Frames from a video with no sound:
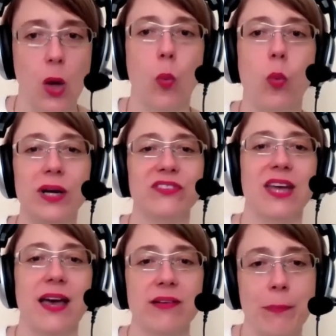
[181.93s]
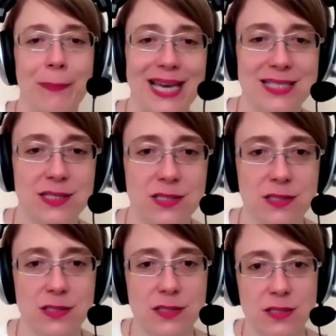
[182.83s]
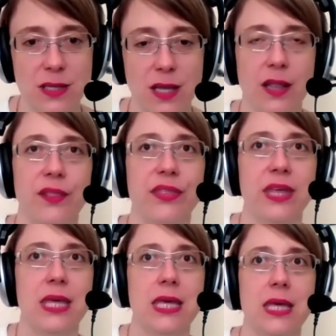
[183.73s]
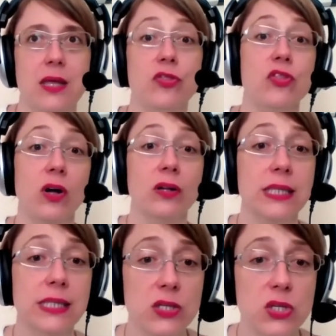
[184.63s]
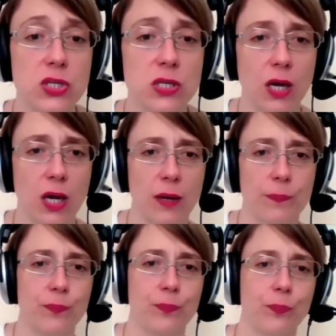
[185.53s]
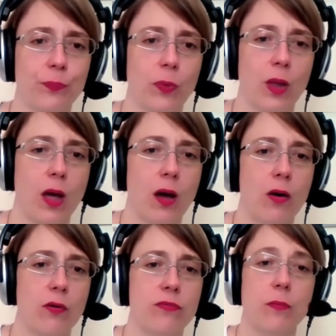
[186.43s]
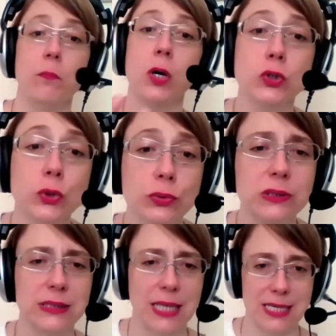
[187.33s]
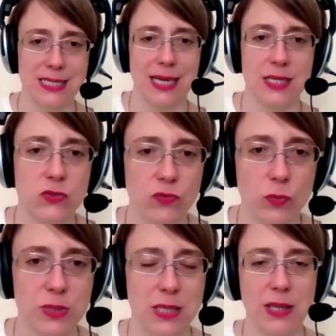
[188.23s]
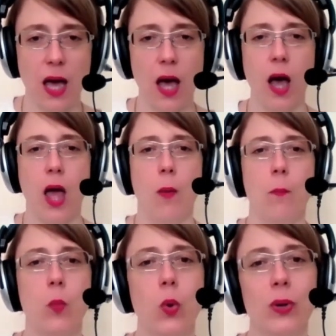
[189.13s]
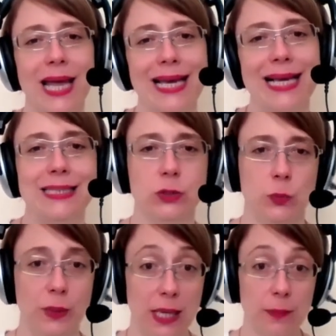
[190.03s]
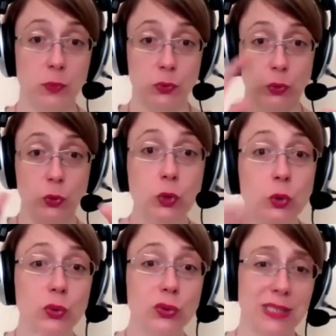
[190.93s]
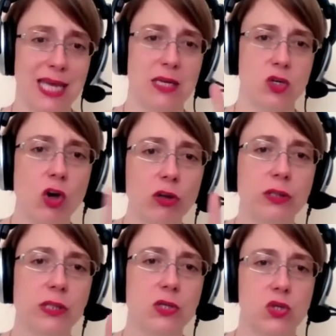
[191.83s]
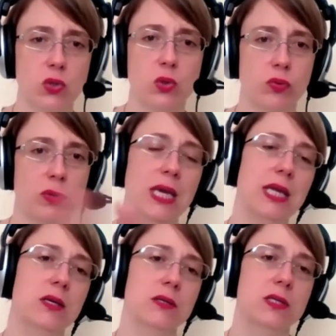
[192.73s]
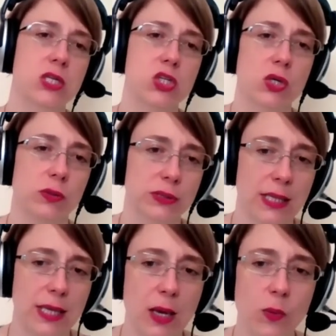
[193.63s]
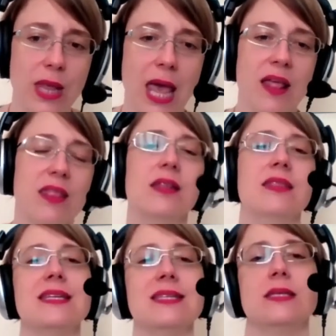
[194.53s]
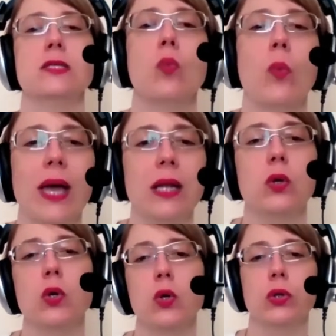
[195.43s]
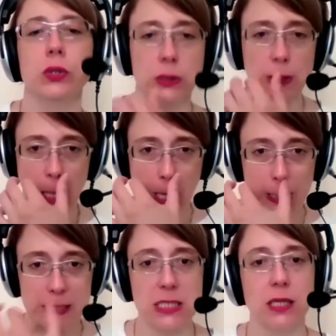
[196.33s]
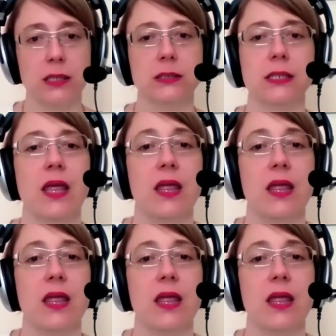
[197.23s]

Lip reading: once they have mastered the knowledge of models and tense forms, and they are more likely to be able to use that knowledge to create conditionals on their own, then this is when you could start